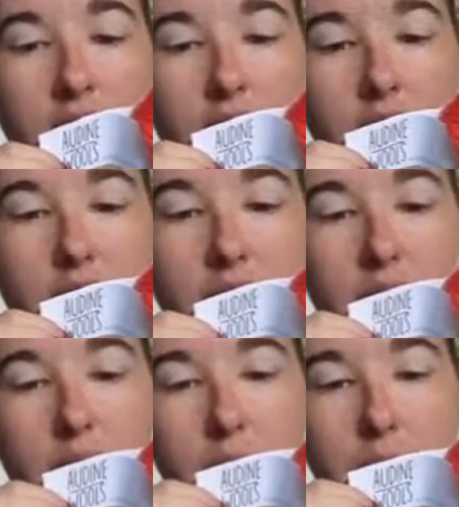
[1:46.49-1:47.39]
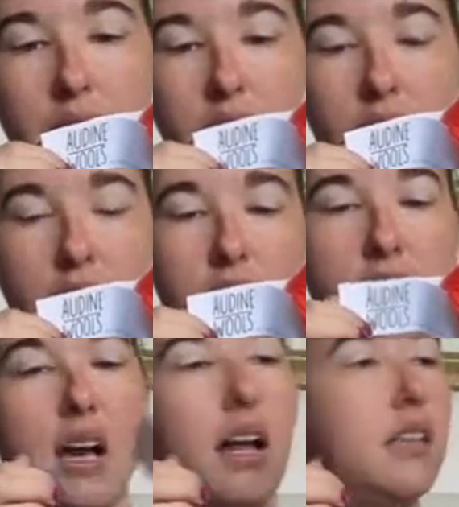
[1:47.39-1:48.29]
And then the
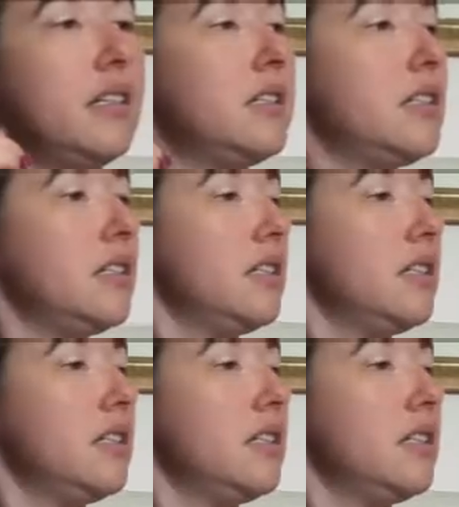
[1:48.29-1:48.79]
colored